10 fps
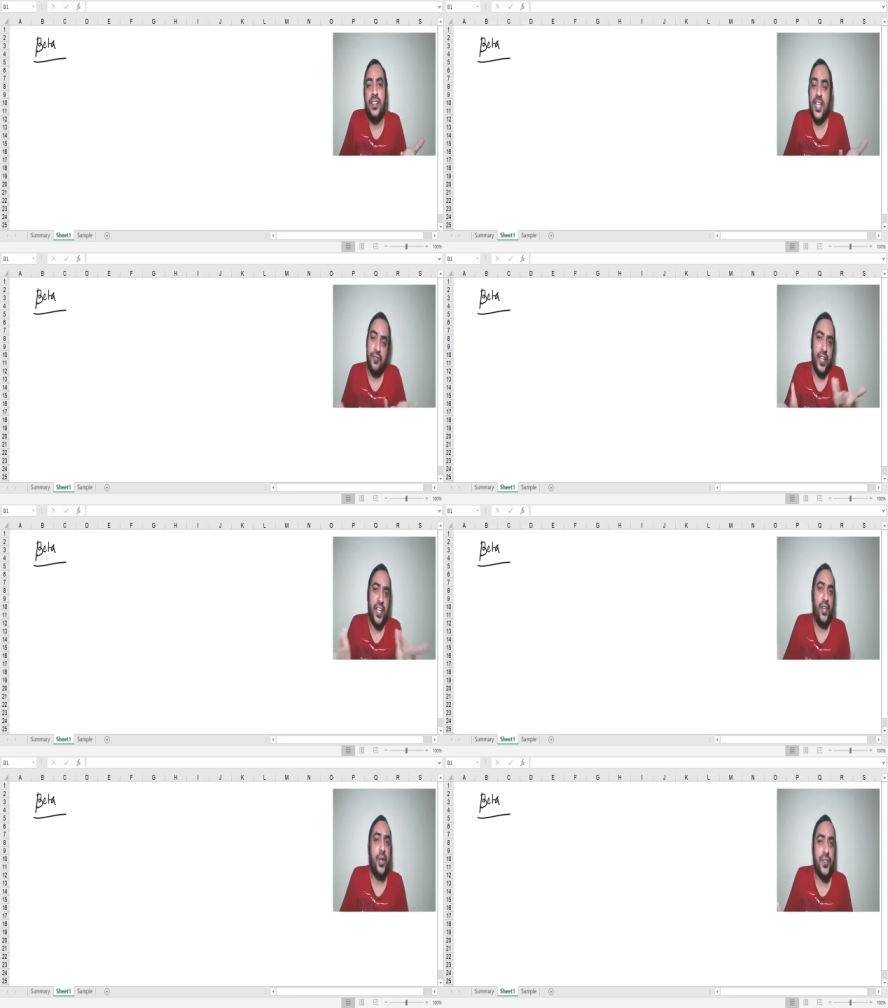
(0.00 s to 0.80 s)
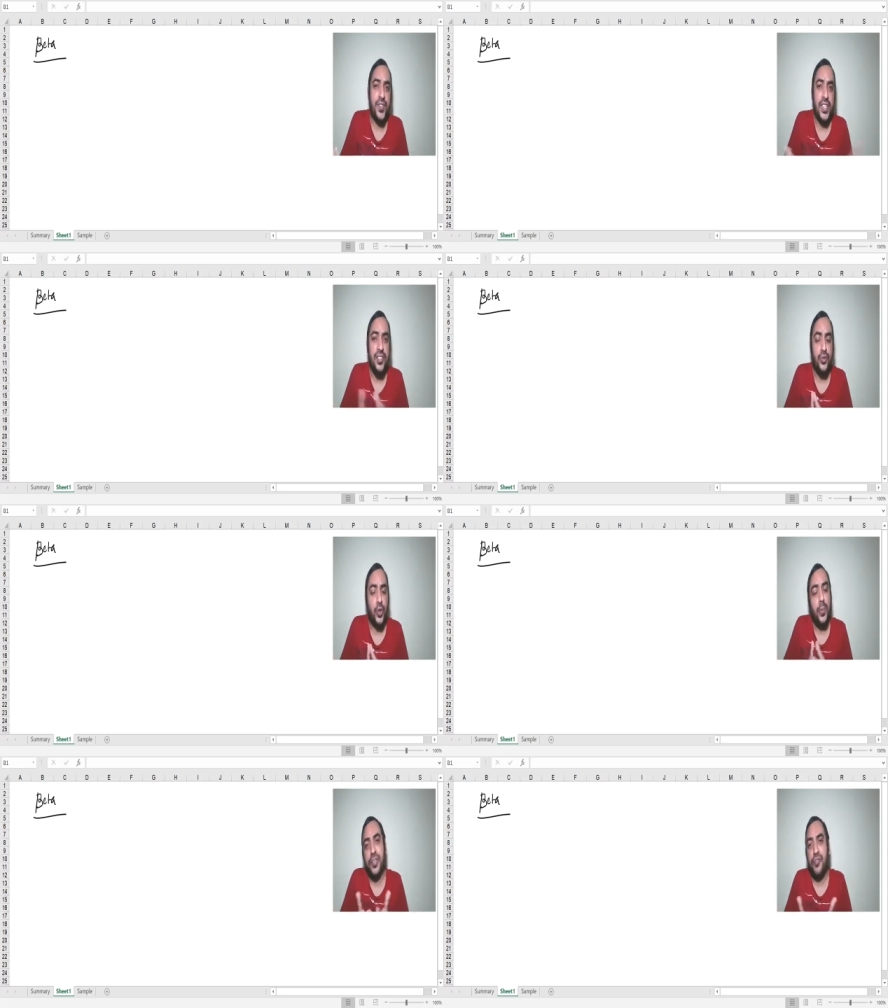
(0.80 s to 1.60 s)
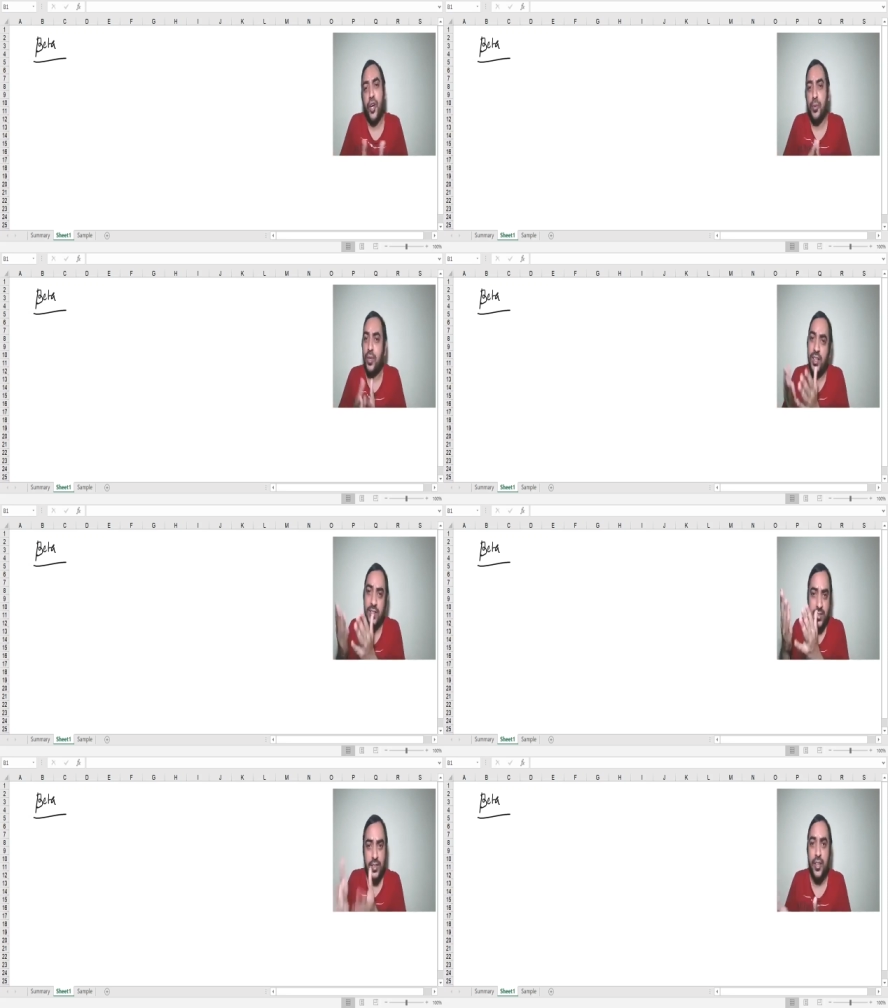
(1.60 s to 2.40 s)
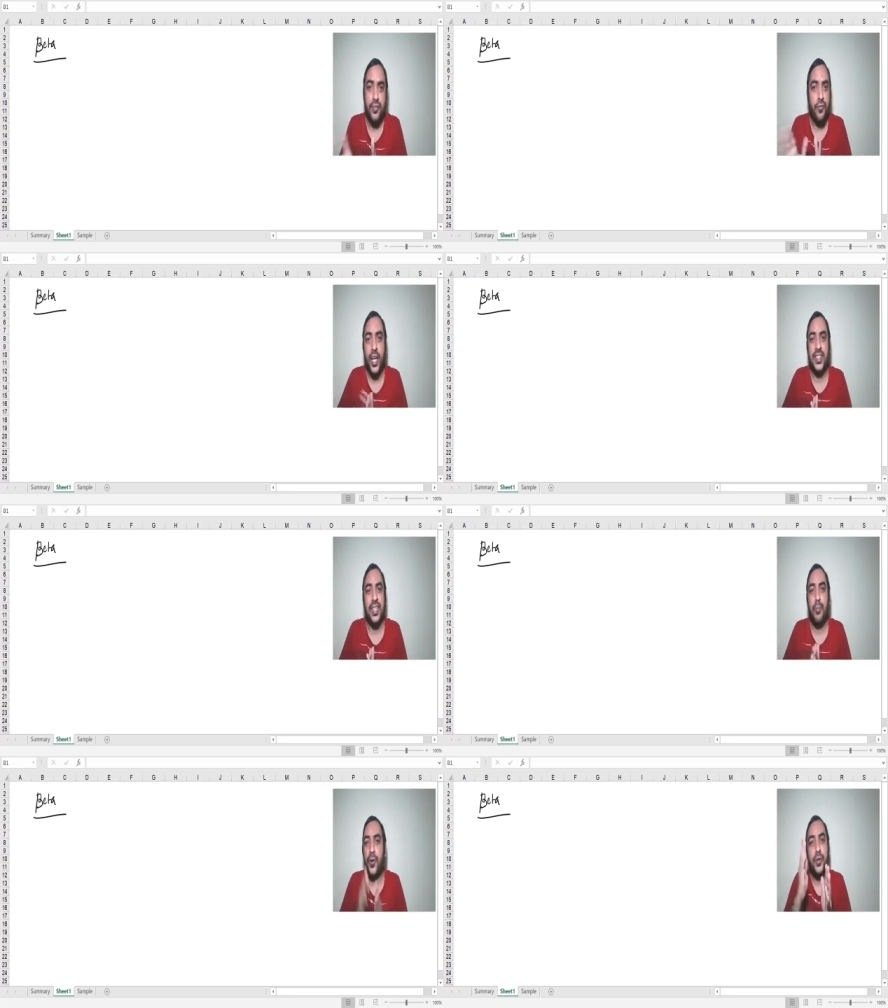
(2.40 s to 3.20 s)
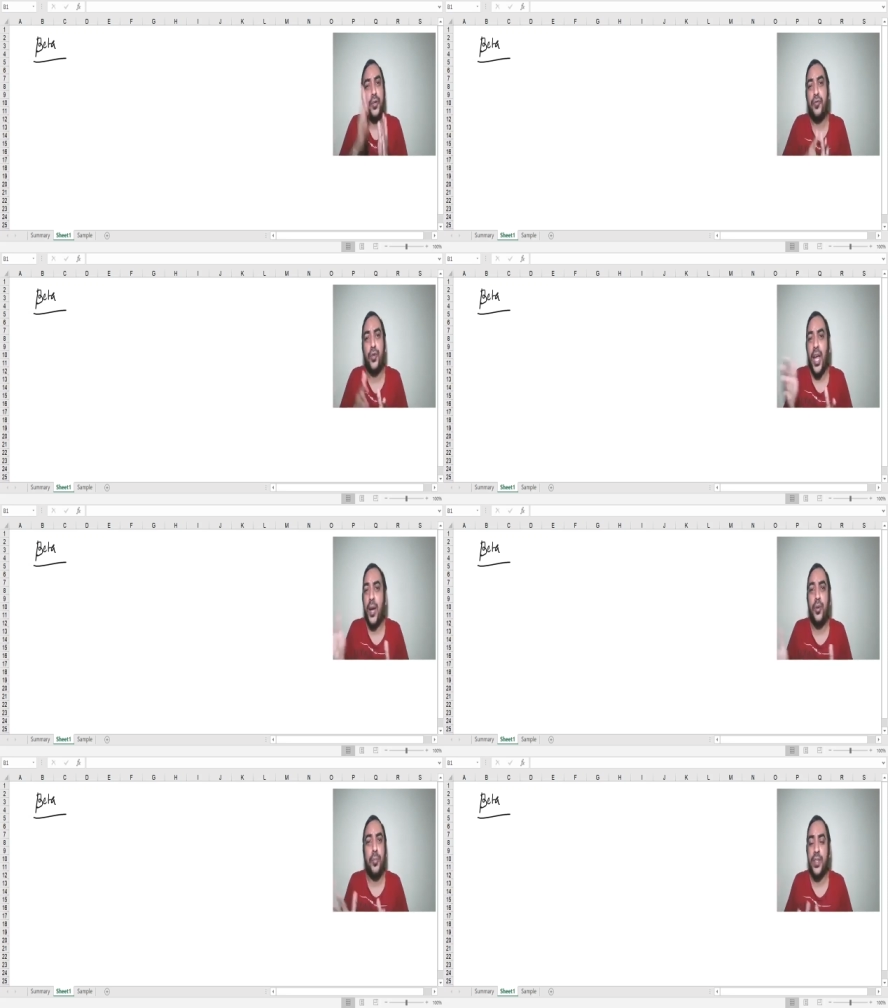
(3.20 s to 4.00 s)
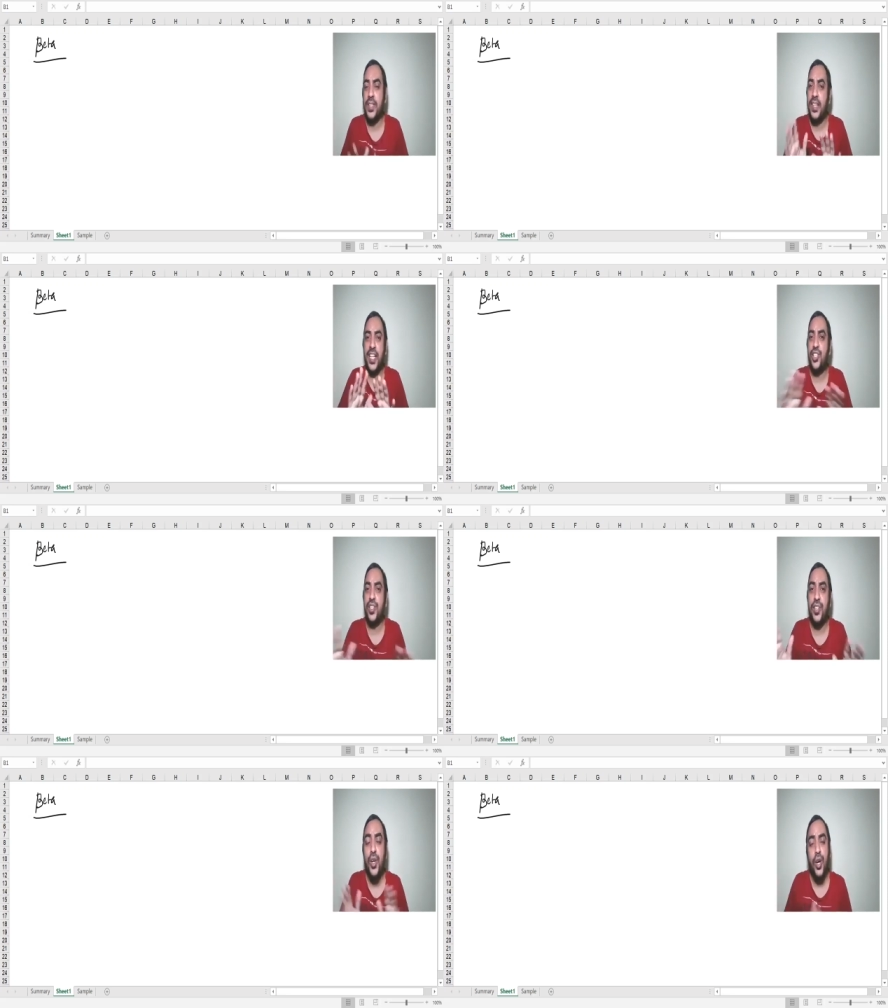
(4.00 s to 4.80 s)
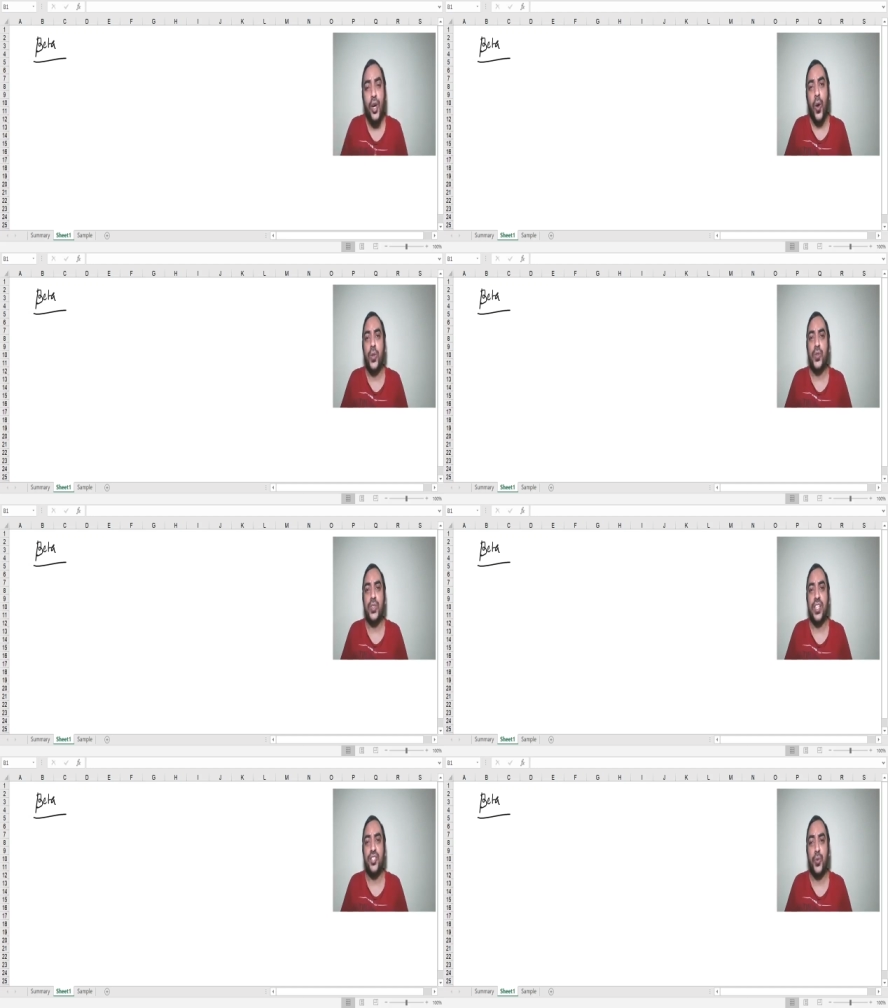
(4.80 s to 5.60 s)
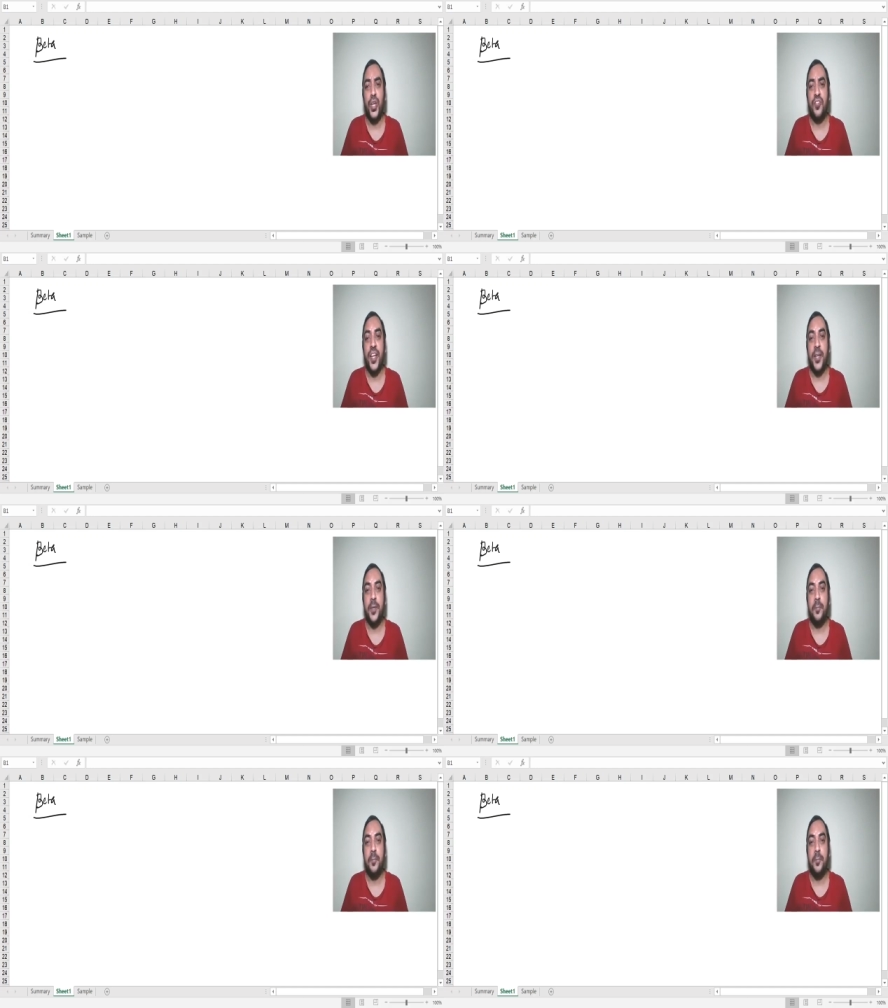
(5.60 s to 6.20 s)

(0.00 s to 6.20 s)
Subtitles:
definitely you would have seen so many formulas for exam point of view, tabular presentation, all those things you would have done.